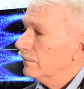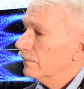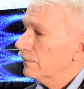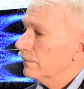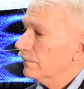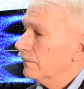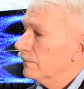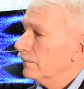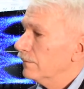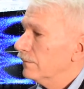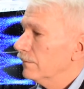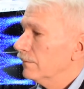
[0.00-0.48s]

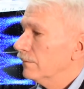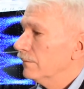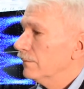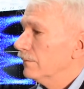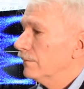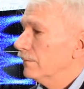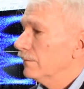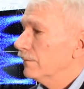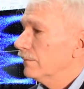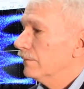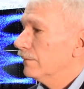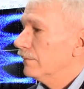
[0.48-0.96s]

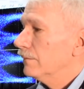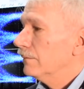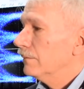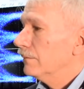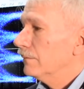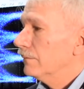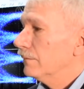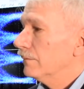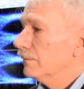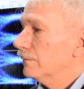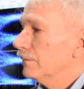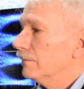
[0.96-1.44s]

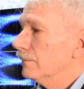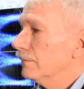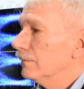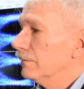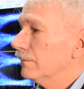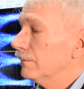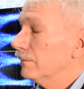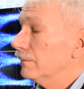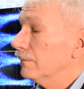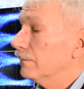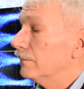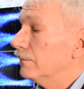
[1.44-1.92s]

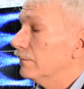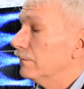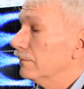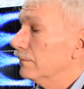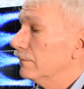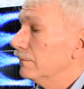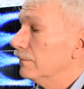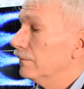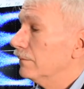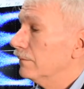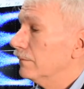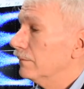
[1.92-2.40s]

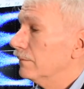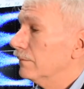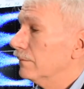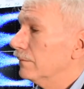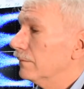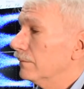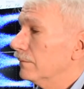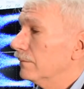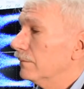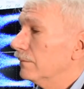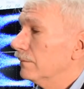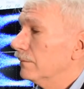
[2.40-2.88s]

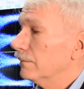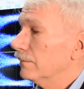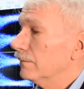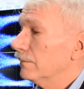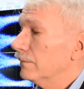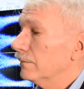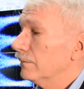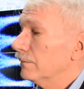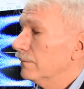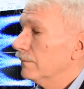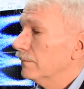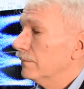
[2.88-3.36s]

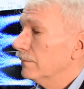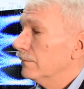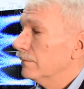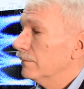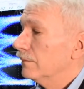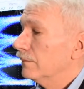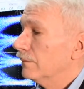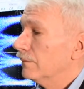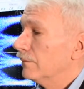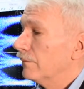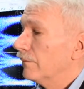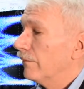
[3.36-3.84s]

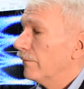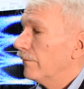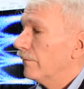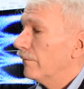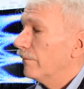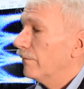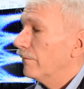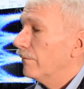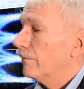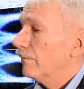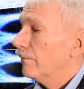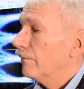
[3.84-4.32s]

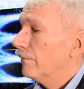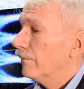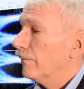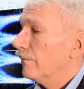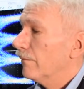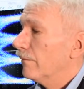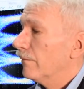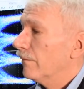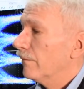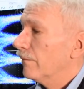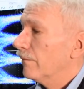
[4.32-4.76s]
No words are spoken by the person on screen.